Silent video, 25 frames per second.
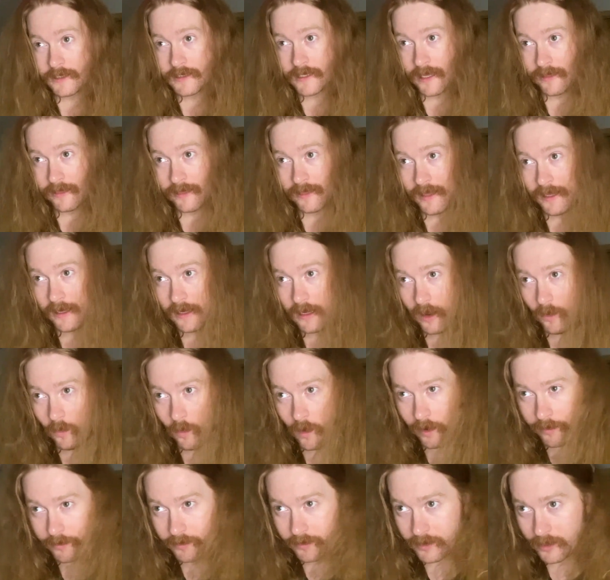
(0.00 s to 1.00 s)
I think I
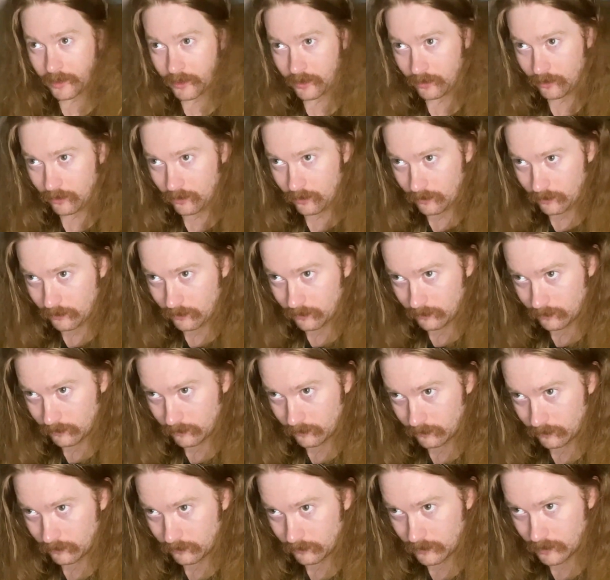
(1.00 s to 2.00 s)
want to do...
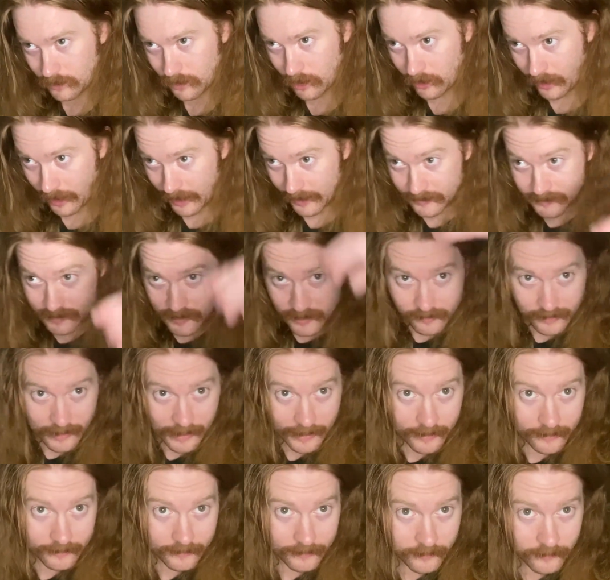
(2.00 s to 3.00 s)
Okay, see
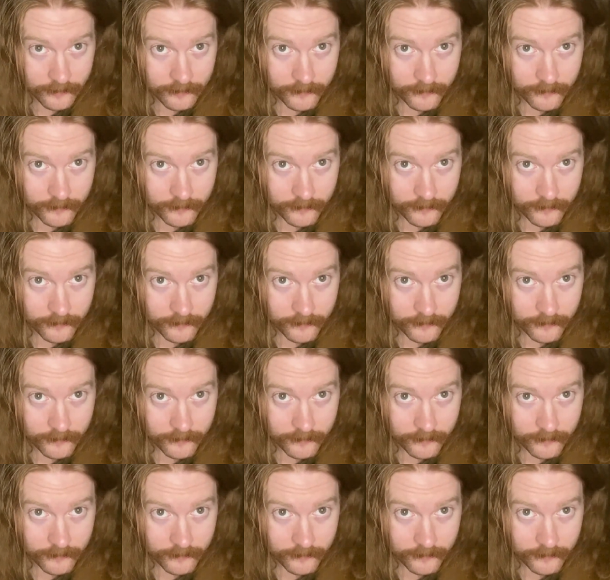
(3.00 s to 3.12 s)
that?